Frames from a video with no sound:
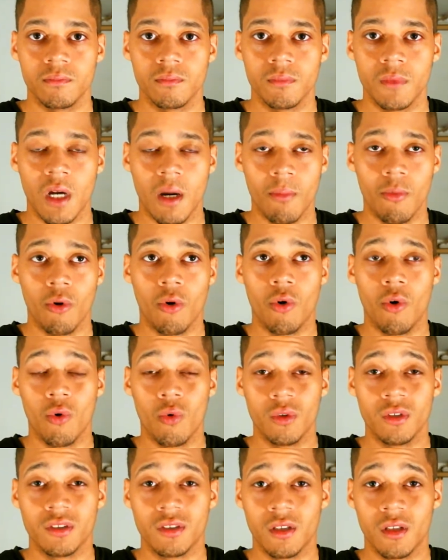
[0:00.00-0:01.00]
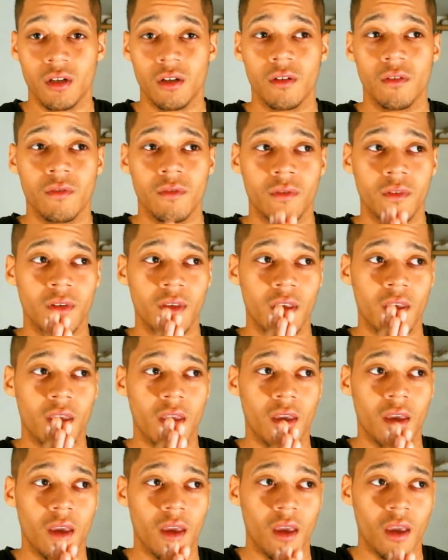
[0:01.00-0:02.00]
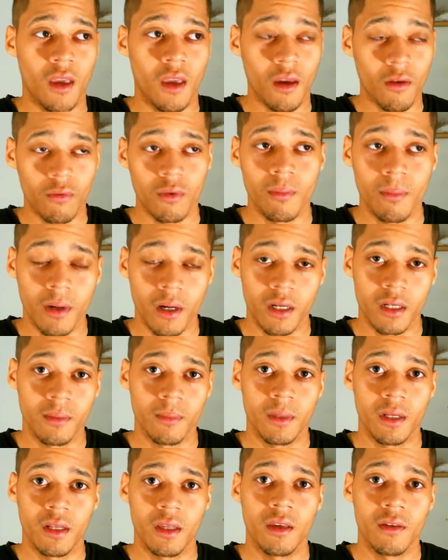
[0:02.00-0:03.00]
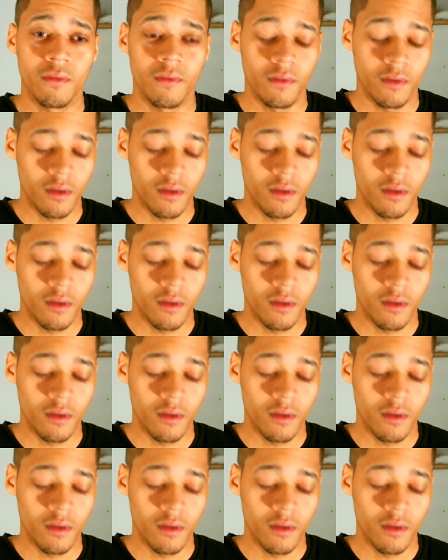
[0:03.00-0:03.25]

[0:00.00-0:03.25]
I will always love everybody in my life.